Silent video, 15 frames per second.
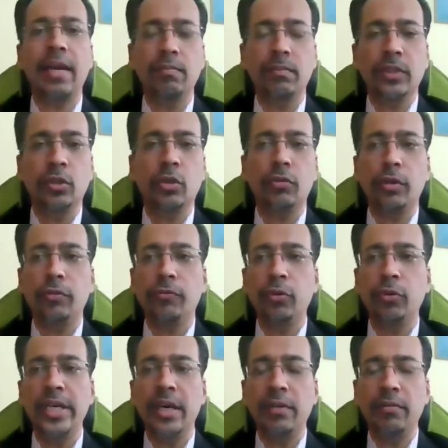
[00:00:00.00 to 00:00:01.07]
time. We're
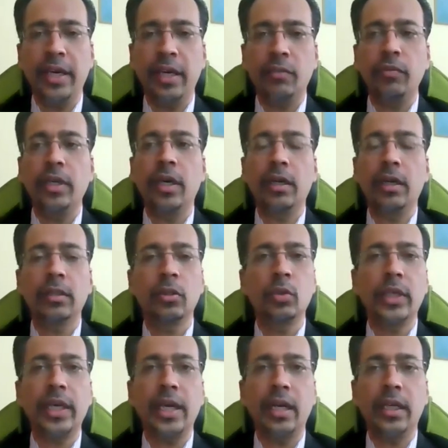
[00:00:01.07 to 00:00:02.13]
fully awake, we are
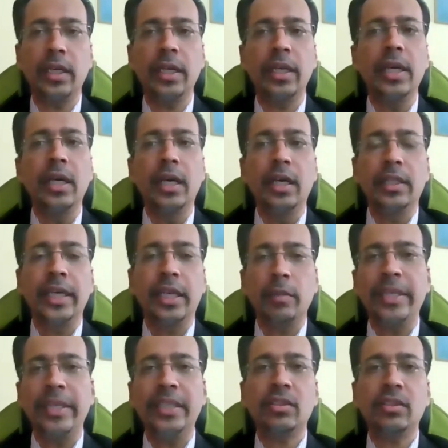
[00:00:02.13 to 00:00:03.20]
looking at it.
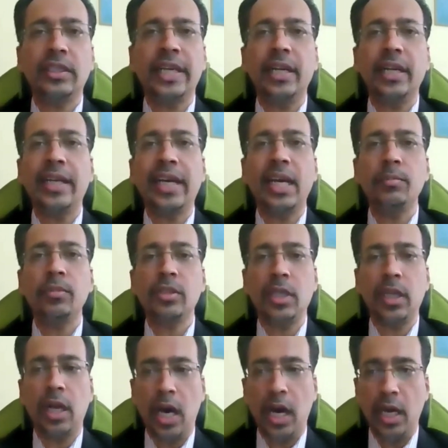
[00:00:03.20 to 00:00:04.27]
That means 10 times
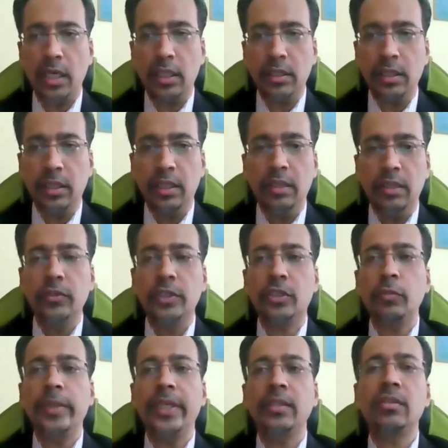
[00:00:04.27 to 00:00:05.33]
in an hour,
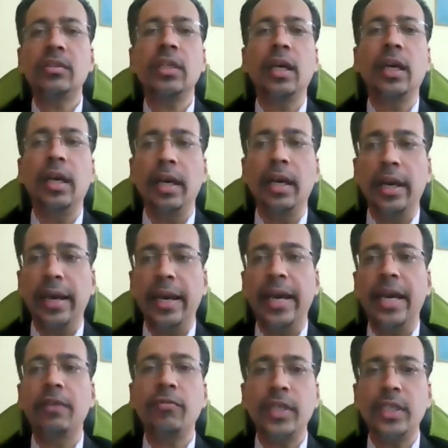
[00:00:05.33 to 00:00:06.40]
which means
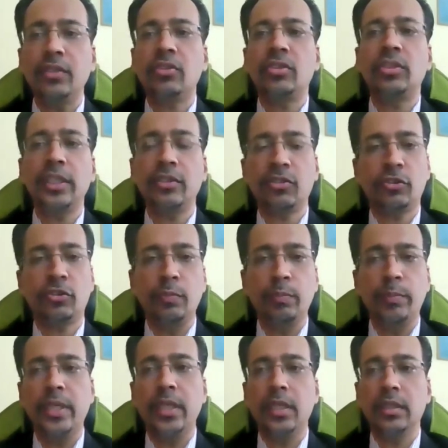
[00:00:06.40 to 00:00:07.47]
every 6
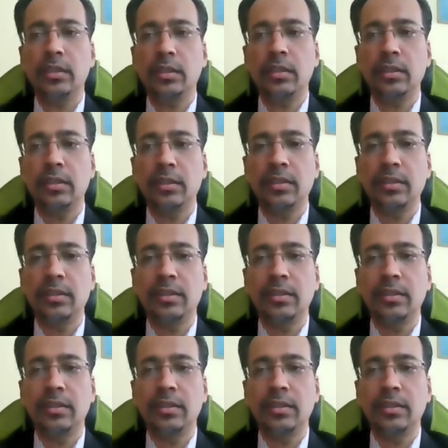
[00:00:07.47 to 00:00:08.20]
minutes